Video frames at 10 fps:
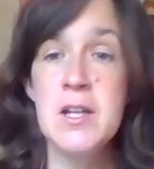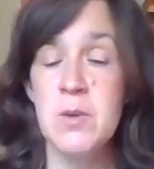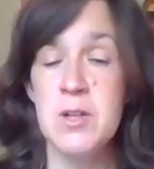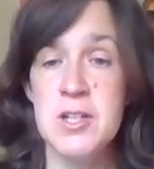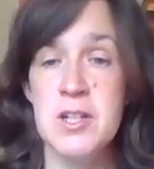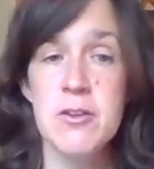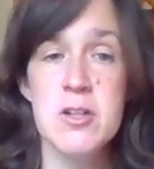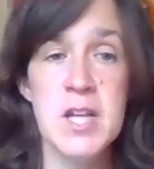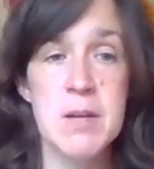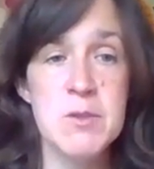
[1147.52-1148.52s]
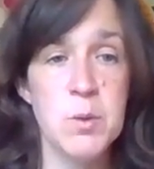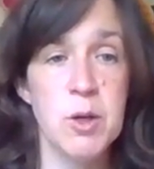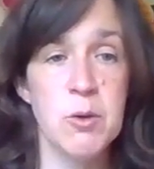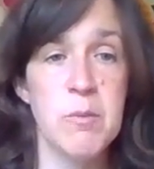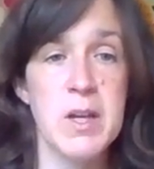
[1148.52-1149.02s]
When she first came to
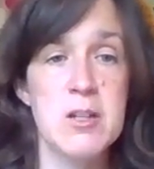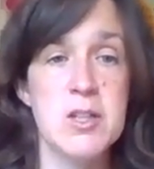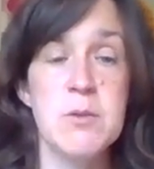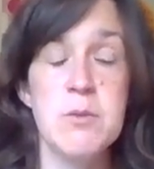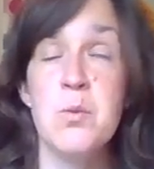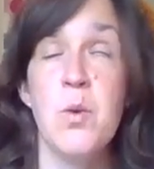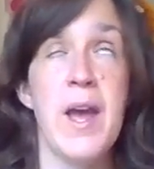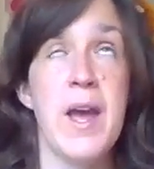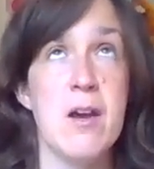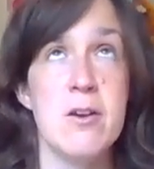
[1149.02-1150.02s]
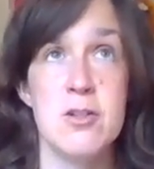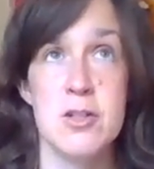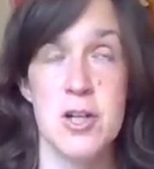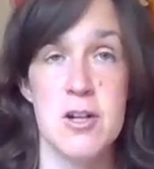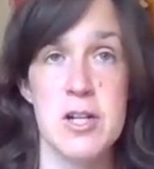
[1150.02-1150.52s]
work with me, she was way
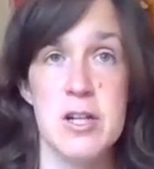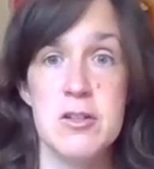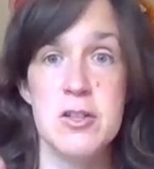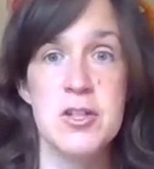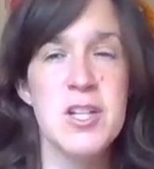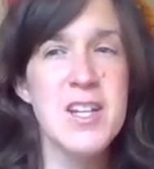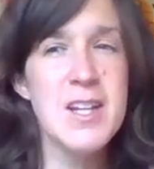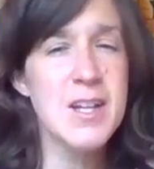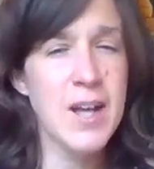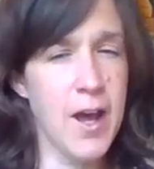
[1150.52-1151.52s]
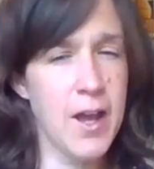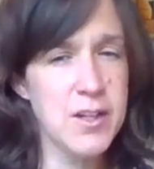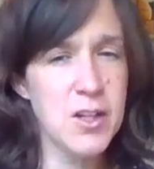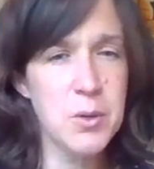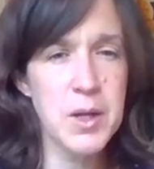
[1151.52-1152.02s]
undercharging. She kind
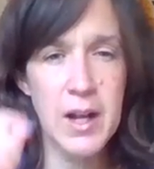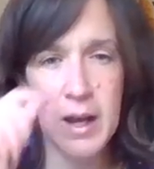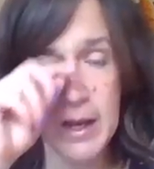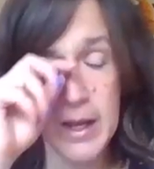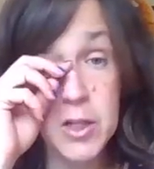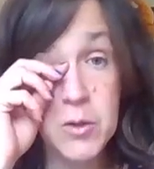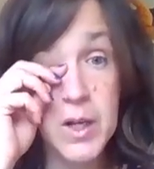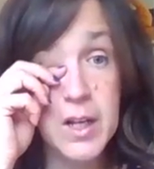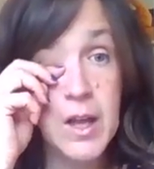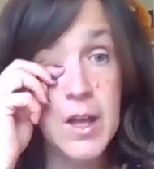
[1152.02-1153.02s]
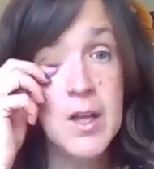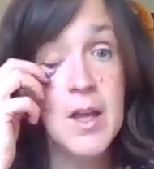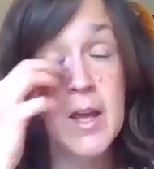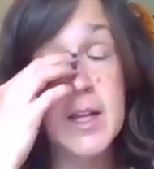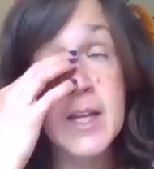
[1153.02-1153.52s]
of knew it. I knew it.
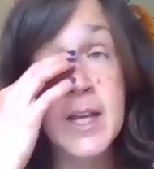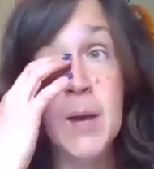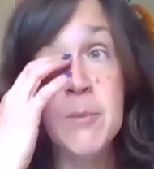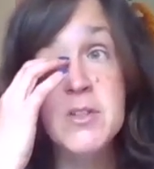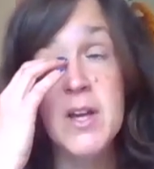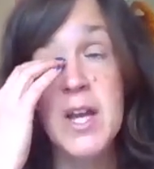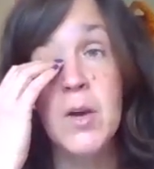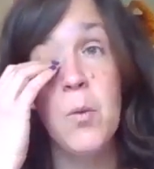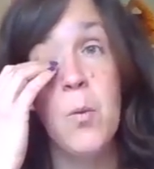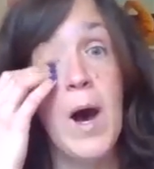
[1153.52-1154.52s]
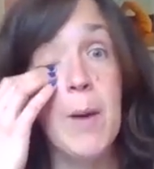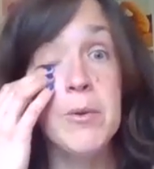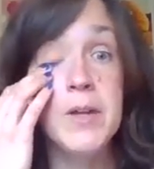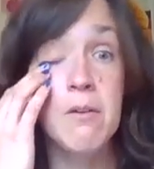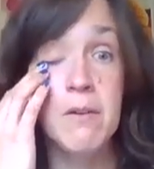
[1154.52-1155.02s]
And it kept like
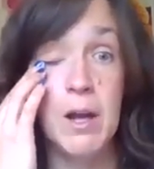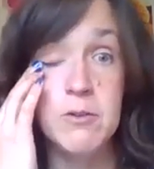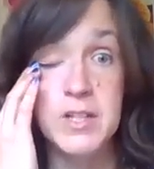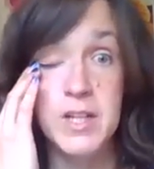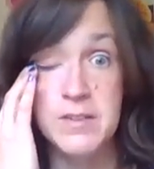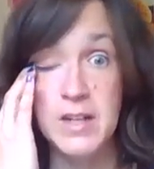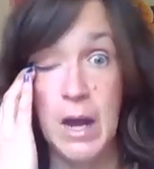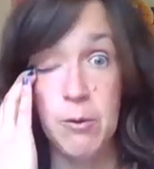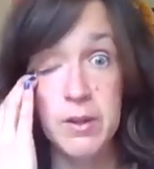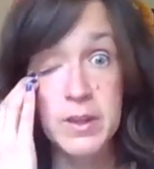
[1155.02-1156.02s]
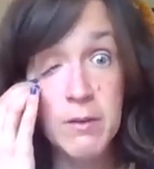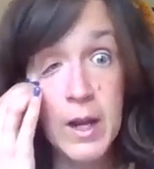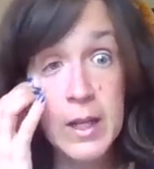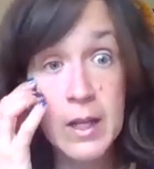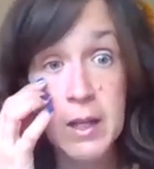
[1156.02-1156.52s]
wobbling around. She has an hourly
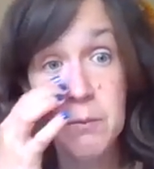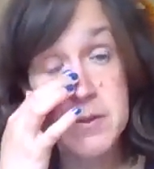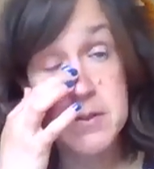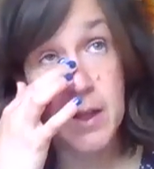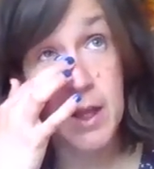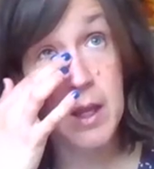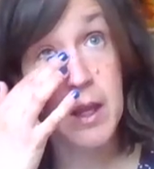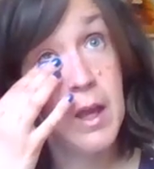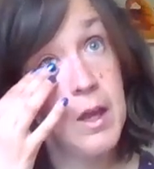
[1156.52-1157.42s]
rate. It was like